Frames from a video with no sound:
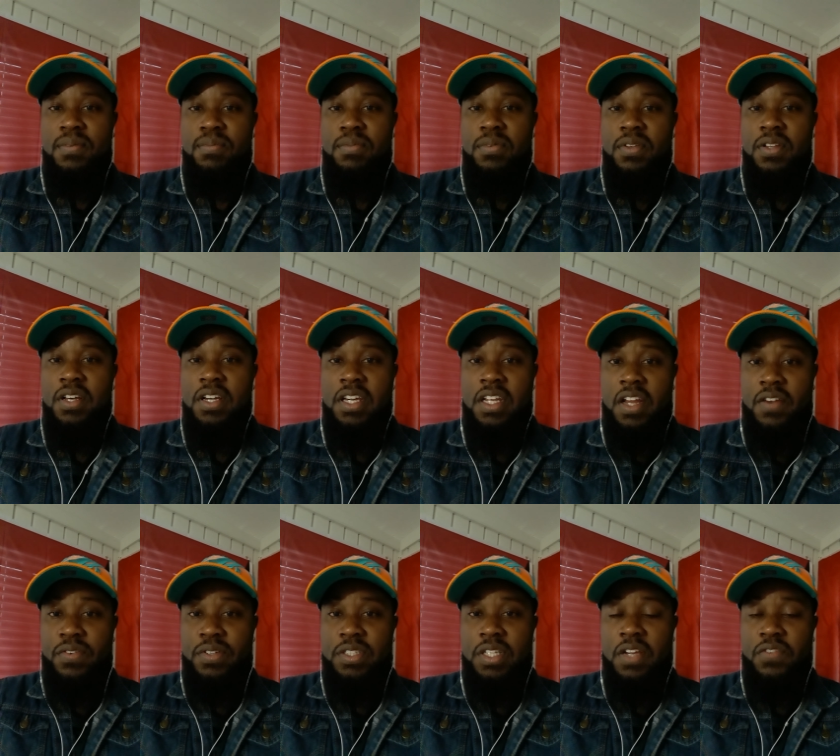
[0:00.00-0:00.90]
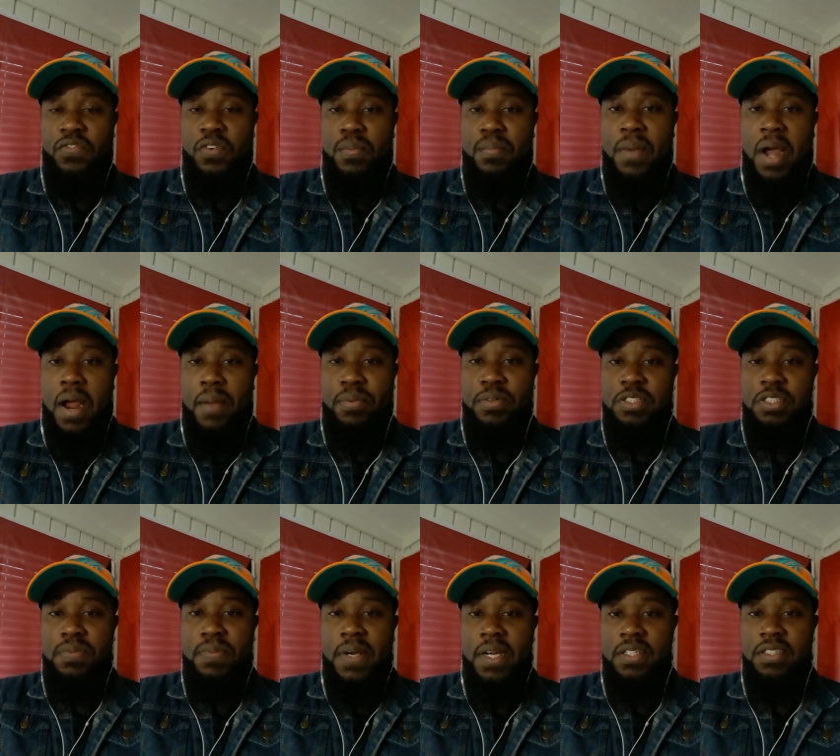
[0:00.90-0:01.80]
look at everything from my
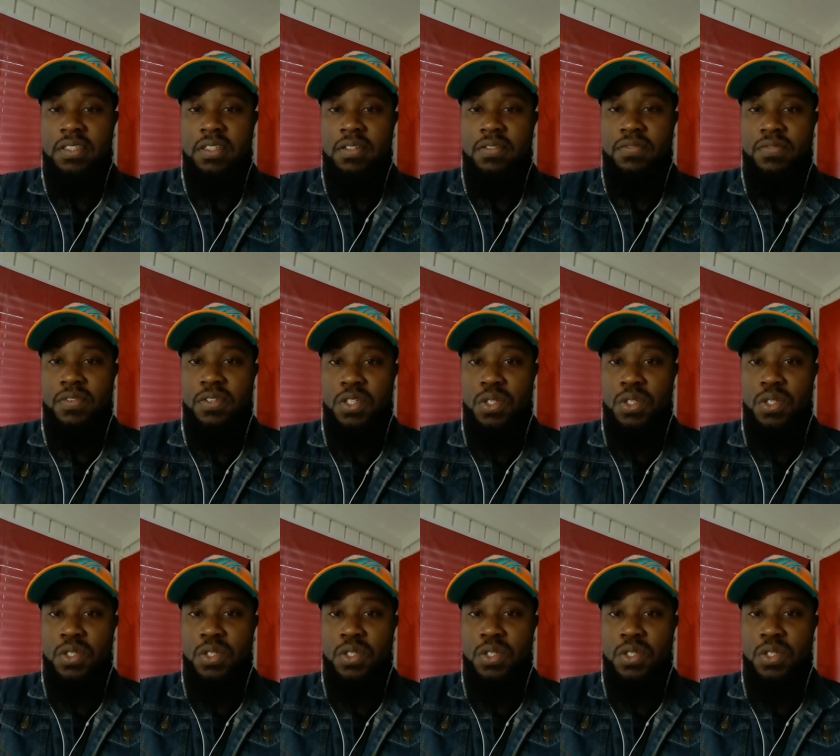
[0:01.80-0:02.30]
perspective,